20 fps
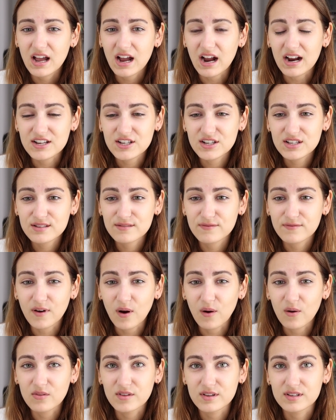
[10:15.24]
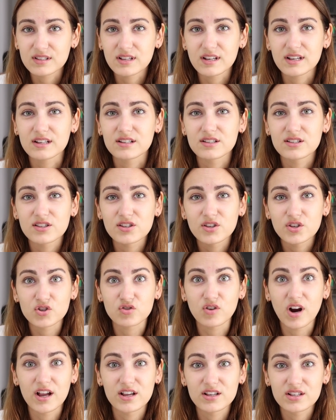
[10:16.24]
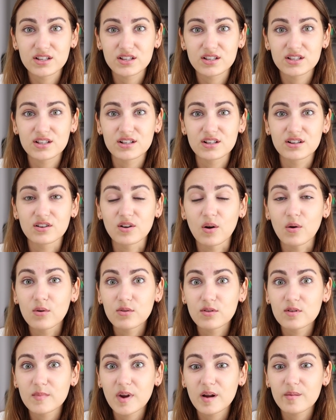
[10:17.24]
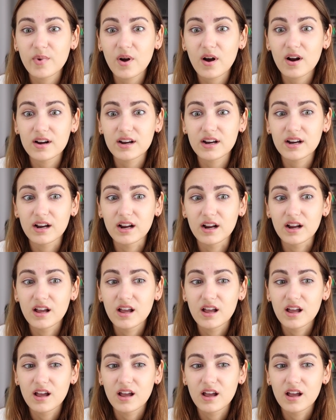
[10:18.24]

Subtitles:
I just felt this like stress go through my body.